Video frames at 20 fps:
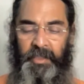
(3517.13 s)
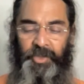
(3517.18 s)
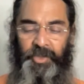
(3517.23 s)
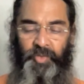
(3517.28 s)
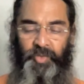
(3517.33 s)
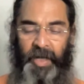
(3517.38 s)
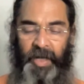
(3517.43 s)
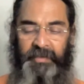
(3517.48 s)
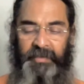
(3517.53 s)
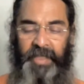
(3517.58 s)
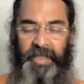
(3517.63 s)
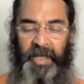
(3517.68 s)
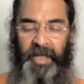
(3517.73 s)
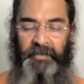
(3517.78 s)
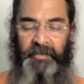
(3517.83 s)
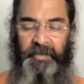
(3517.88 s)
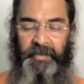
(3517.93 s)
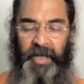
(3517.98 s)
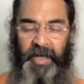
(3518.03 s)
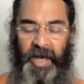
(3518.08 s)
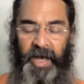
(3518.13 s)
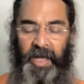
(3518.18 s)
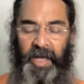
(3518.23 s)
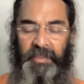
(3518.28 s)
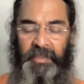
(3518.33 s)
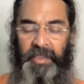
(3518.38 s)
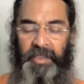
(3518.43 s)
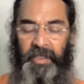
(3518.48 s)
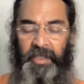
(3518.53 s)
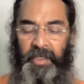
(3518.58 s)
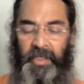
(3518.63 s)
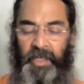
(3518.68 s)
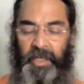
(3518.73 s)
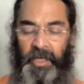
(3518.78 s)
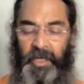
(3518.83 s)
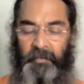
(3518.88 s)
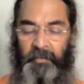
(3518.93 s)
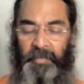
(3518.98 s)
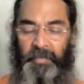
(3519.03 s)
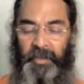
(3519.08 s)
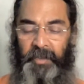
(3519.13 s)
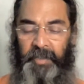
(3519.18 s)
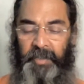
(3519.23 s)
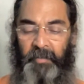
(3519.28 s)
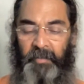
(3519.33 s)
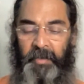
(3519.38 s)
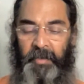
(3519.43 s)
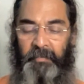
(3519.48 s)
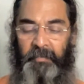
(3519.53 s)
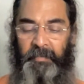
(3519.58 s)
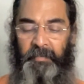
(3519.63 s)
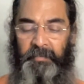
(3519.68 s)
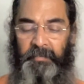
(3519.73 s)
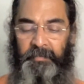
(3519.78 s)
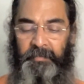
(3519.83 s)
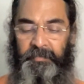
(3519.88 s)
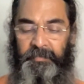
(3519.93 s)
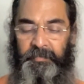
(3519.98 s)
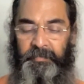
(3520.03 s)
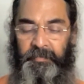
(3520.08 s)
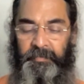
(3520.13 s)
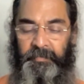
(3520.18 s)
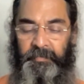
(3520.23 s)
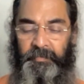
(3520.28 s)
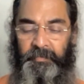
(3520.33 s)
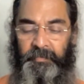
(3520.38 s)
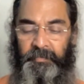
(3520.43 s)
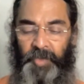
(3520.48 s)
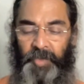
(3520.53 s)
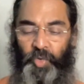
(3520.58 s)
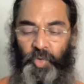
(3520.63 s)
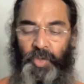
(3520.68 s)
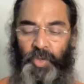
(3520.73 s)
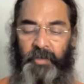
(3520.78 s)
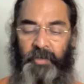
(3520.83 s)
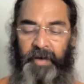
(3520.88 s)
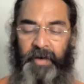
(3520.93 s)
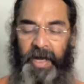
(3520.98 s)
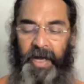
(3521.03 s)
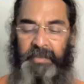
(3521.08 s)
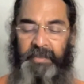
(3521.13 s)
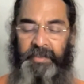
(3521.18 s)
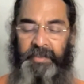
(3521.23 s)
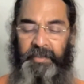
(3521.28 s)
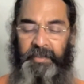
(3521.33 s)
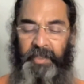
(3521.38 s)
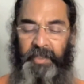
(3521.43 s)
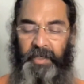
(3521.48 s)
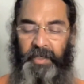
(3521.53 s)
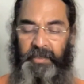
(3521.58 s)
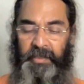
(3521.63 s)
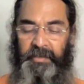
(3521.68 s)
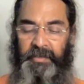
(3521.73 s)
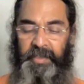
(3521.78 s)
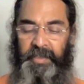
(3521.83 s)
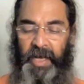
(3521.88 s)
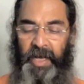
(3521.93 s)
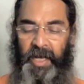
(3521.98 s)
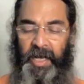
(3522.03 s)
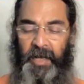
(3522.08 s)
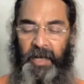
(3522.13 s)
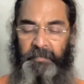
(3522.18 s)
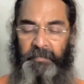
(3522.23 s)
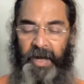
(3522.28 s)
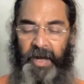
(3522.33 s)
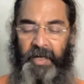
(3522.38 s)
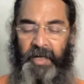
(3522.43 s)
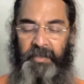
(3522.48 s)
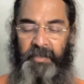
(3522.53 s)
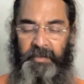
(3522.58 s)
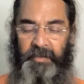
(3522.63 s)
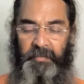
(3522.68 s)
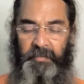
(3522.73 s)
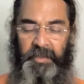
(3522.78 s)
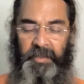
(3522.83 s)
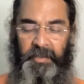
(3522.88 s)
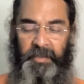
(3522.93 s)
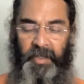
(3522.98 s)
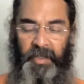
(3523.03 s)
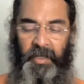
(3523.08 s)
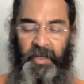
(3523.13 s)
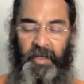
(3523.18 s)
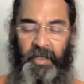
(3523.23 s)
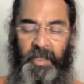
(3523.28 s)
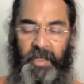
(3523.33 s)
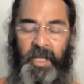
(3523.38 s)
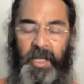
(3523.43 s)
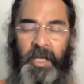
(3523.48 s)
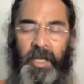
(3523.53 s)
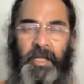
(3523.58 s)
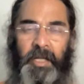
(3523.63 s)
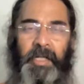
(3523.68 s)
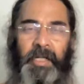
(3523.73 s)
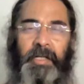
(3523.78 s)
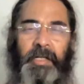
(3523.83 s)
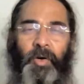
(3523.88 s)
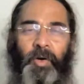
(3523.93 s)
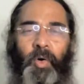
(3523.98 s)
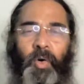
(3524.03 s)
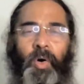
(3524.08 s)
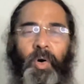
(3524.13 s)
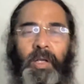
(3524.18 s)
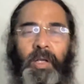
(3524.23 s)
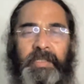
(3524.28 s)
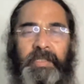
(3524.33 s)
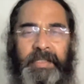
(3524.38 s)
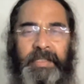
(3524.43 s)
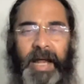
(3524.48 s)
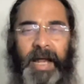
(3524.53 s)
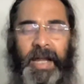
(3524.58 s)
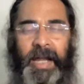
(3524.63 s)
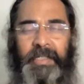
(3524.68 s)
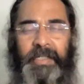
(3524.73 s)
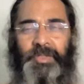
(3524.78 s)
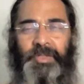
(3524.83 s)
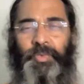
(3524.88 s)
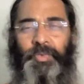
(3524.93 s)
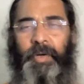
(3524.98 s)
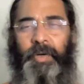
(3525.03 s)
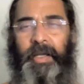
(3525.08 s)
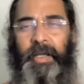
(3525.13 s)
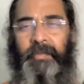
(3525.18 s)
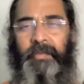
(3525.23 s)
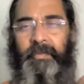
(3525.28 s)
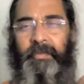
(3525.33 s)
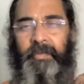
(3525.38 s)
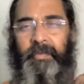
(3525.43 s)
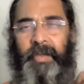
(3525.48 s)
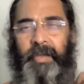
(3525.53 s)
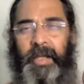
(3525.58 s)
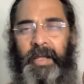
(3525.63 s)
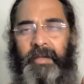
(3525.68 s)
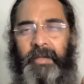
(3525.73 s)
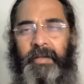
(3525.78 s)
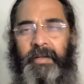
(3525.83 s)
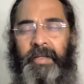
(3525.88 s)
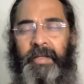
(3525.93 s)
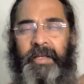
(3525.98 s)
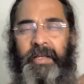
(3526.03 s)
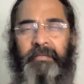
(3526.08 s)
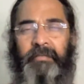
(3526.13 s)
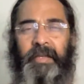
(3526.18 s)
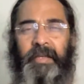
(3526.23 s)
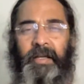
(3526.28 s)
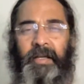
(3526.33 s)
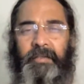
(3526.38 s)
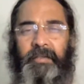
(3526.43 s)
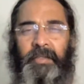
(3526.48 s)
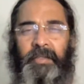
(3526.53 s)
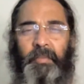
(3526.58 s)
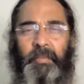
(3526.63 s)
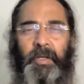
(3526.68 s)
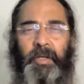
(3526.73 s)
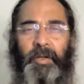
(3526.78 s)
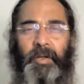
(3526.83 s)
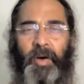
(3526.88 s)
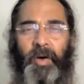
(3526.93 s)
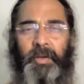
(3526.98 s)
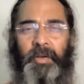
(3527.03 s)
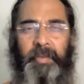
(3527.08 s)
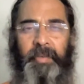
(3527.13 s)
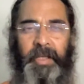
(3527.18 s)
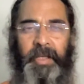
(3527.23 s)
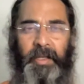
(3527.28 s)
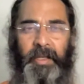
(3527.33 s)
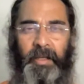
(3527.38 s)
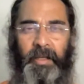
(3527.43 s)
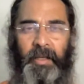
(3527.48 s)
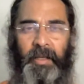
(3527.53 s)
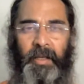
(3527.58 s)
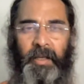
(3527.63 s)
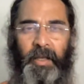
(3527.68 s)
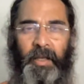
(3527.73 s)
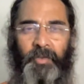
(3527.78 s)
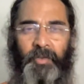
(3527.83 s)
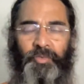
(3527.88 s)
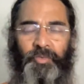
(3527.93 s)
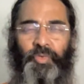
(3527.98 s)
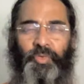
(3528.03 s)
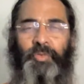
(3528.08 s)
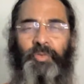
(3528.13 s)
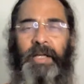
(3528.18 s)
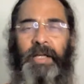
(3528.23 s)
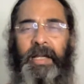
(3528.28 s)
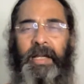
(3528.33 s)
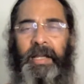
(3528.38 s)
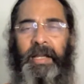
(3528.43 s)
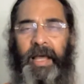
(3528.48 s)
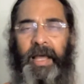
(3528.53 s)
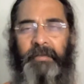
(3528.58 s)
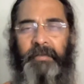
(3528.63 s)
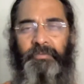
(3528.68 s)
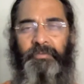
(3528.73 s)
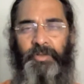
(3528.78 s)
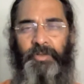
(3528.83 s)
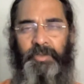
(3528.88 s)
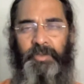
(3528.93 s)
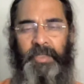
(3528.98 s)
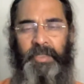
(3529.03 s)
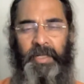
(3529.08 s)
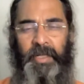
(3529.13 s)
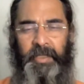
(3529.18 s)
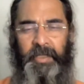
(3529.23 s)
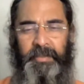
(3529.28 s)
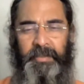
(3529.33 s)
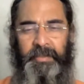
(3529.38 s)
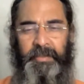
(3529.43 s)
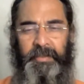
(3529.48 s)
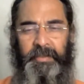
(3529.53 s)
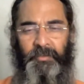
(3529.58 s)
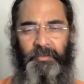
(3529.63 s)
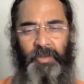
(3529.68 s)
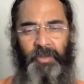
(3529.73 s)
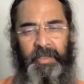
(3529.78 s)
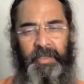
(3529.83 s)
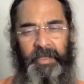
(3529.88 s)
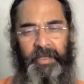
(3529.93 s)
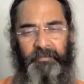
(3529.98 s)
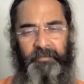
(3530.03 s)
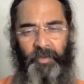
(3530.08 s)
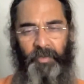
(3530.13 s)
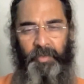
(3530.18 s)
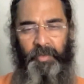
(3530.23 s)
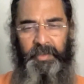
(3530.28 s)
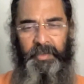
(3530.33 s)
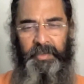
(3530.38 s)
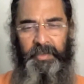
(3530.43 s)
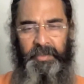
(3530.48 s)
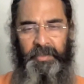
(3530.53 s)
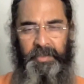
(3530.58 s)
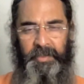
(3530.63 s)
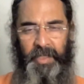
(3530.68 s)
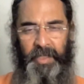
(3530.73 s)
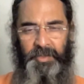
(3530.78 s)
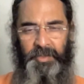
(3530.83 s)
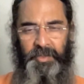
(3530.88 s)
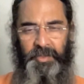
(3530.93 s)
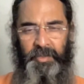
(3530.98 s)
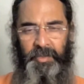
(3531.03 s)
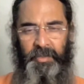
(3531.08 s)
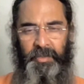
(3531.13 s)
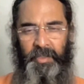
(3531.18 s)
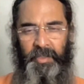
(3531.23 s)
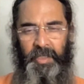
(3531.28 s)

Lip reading: Swatyantryat prathamam udvasitaha asyaha prana sambandaha. It all starts with it giving us some autonomy through that life force in us. We'll take forward the discussion